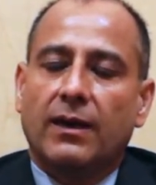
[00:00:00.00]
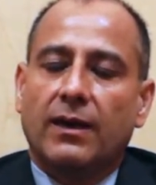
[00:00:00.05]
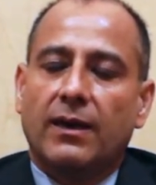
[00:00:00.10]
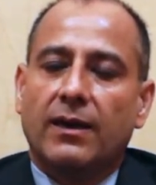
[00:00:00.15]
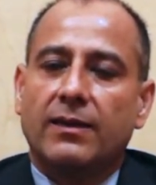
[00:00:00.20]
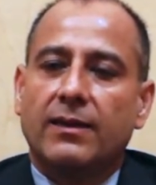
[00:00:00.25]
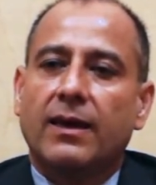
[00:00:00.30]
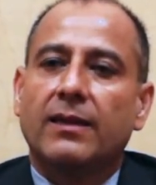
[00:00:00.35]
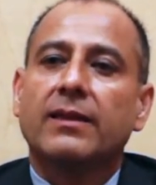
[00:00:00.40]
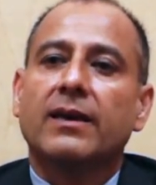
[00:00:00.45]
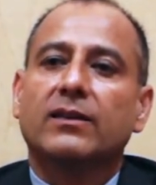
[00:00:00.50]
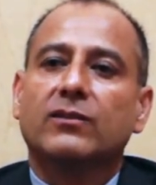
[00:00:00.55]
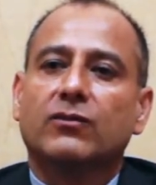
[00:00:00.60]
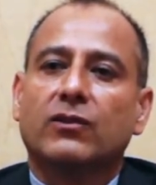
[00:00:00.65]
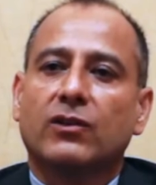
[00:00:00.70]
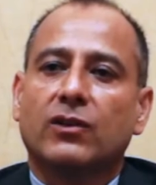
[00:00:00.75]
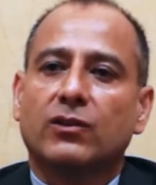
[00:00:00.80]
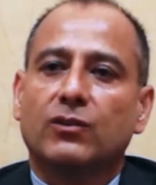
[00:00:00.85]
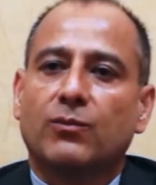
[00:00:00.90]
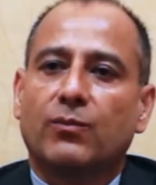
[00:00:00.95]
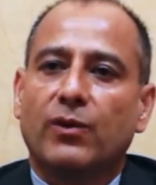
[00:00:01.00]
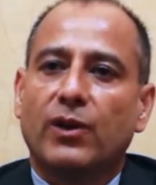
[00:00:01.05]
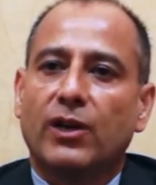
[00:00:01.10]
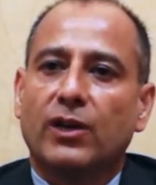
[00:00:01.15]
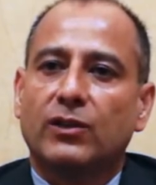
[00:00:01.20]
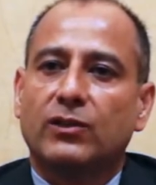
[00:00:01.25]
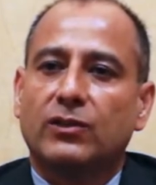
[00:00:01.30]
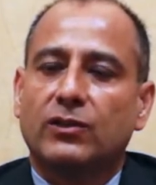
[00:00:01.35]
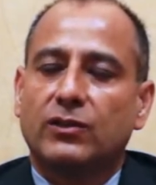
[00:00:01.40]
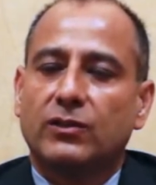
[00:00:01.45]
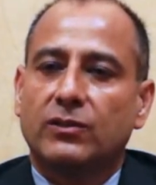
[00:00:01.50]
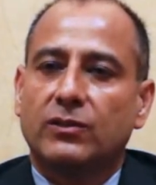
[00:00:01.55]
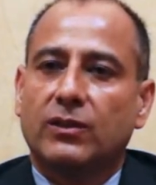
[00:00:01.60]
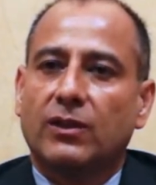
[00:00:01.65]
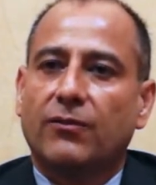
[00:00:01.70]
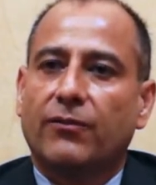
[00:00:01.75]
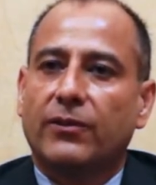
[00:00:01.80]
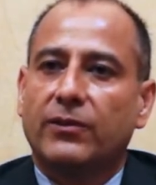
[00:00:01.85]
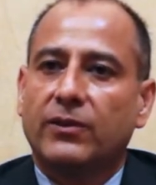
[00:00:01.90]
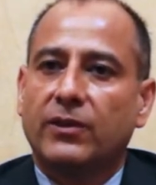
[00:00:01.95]
In an extradose bridge,
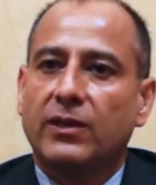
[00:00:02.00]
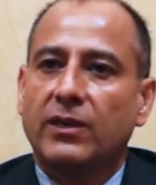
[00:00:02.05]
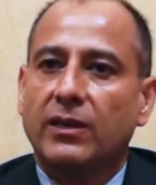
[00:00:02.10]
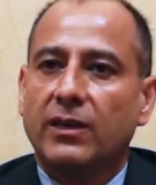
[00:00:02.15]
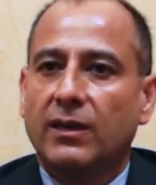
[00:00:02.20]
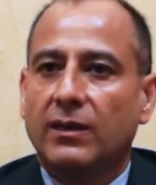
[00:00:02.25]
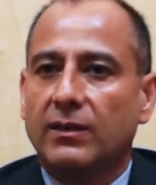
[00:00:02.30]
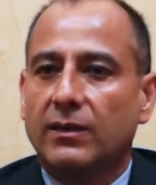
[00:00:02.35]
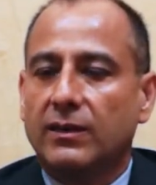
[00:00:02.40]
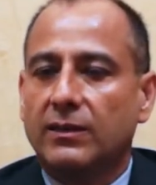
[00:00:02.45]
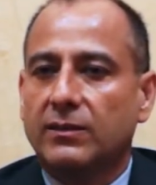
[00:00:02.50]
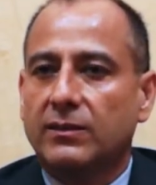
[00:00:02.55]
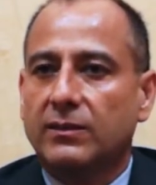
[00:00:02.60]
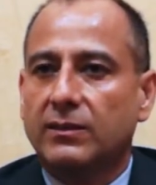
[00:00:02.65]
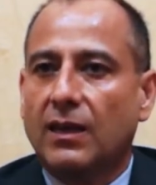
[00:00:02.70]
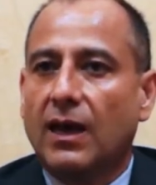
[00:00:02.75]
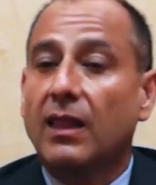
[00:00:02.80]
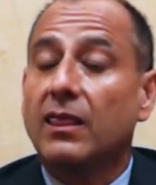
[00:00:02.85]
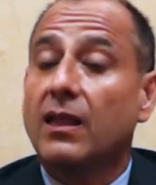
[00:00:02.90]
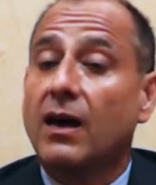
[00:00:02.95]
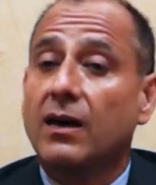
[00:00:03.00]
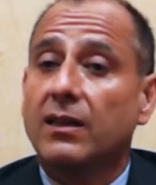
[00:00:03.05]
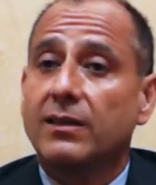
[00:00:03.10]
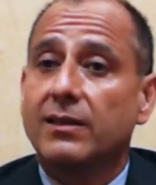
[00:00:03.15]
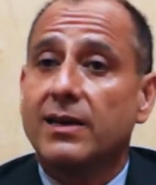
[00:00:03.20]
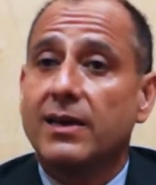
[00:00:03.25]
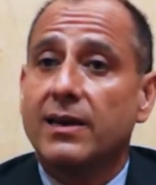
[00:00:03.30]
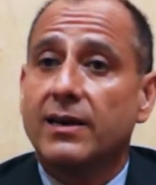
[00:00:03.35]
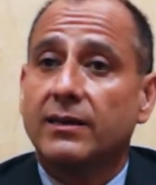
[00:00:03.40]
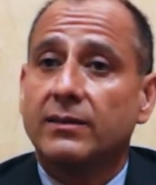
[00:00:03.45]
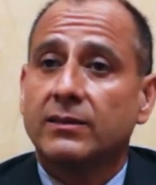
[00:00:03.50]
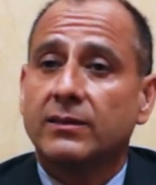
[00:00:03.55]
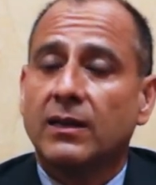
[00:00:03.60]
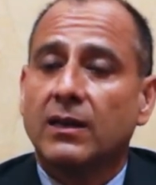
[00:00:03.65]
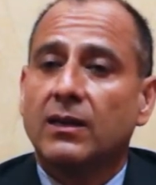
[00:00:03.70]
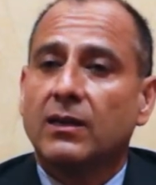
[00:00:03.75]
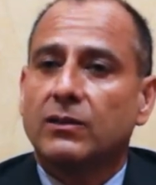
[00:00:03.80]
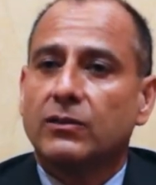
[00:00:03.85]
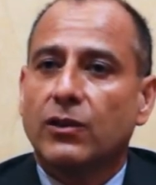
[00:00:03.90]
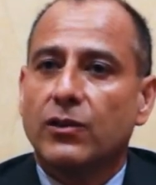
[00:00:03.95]
the fatigue is a lot less,
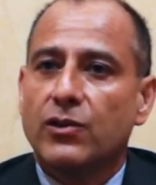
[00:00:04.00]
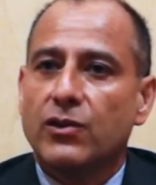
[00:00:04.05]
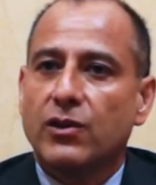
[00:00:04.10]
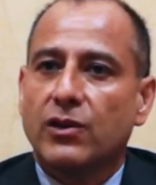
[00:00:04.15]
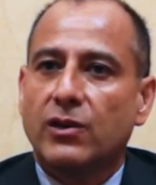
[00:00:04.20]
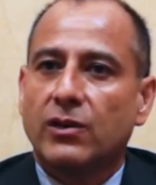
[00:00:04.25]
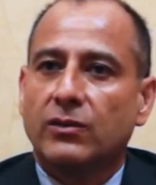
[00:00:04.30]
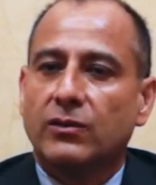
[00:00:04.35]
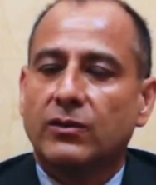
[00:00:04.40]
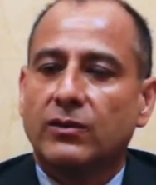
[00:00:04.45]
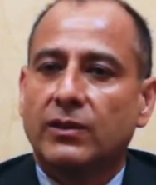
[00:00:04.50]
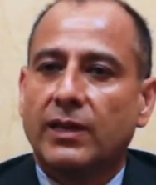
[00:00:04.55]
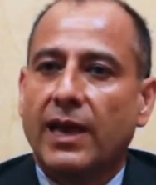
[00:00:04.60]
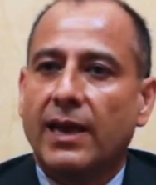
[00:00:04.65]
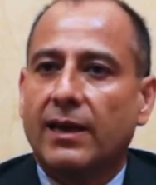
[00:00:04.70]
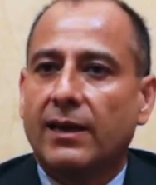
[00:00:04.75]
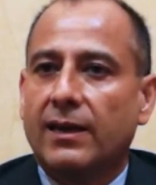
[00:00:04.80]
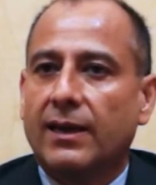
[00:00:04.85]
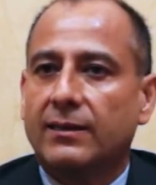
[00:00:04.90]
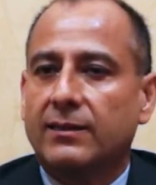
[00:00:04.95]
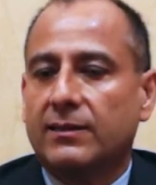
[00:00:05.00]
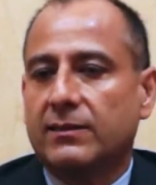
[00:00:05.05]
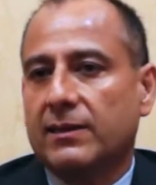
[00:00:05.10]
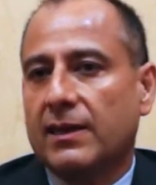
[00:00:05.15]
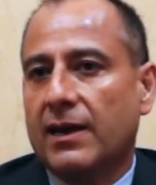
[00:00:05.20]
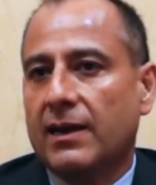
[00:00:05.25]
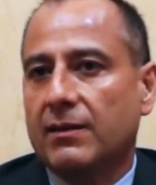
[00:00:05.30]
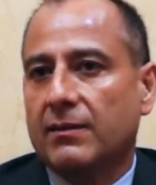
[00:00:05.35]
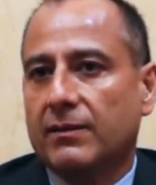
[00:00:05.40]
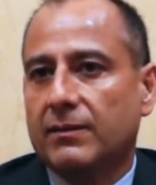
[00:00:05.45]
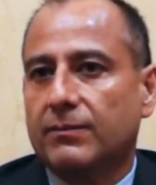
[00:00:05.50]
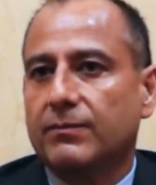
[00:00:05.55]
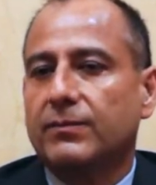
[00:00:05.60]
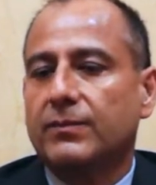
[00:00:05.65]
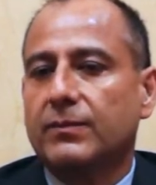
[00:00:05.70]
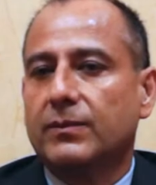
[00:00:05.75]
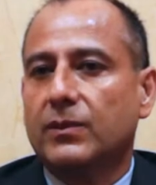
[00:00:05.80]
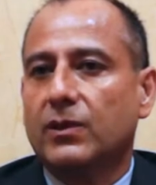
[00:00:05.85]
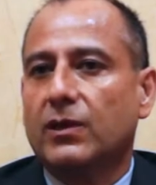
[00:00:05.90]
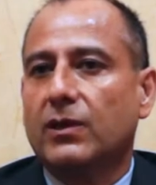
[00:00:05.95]
so you can take it at design,
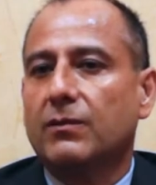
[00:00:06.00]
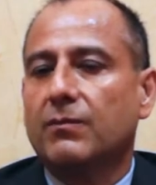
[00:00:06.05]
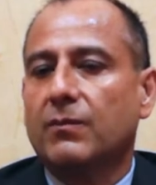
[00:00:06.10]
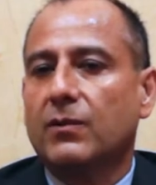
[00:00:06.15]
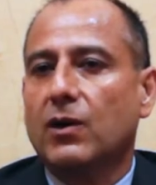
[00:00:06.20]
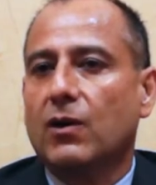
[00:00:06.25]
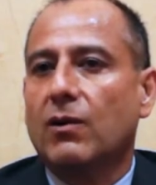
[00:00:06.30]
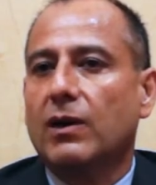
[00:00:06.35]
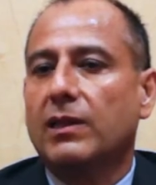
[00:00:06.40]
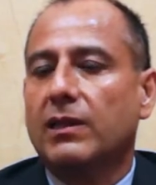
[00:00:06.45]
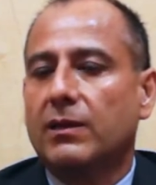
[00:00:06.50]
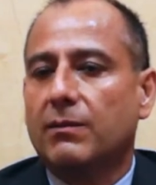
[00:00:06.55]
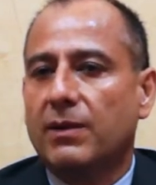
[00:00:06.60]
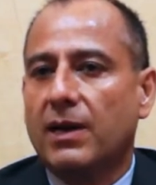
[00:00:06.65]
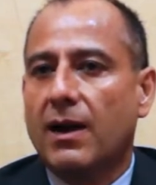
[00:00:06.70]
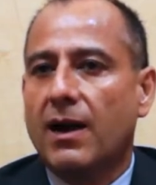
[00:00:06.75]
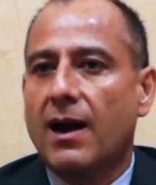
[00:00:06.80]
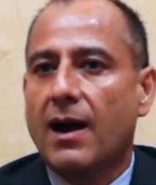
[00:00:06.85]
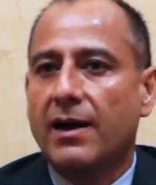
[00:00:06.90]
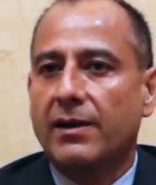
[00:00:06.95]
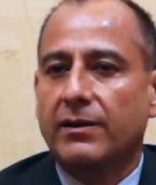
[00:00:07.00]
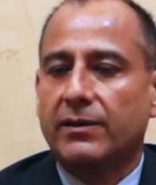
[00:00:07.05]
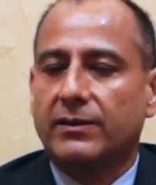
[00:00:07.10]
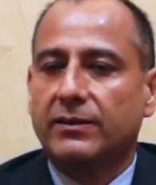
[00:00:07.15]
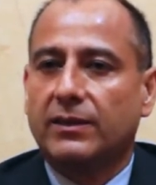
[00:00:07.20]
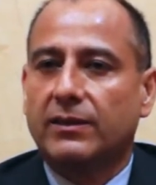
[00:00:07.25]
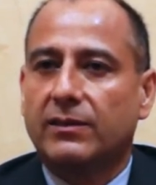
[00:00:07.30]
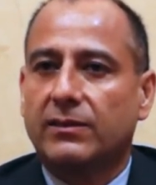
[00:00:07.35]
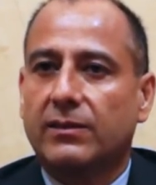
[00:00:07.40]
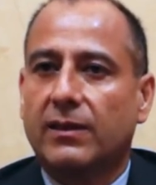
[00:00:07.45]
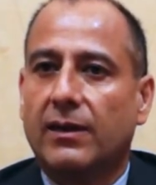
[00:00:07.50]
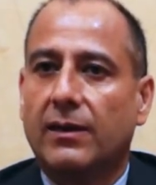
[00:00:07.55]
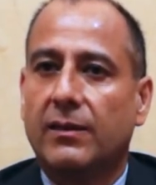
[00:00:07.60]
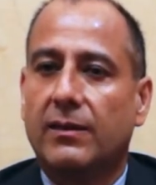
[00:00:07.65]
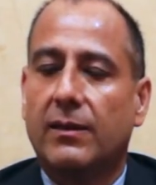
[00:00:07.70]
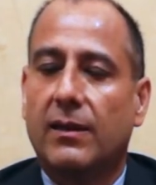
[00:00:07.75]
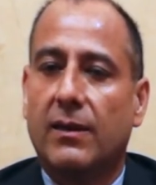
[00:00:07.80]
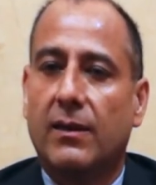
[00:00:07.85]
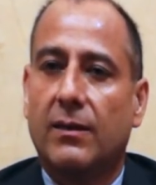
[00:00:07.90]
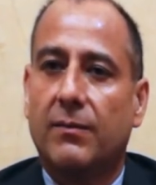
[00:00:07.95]
you can go a little bit higher in the design,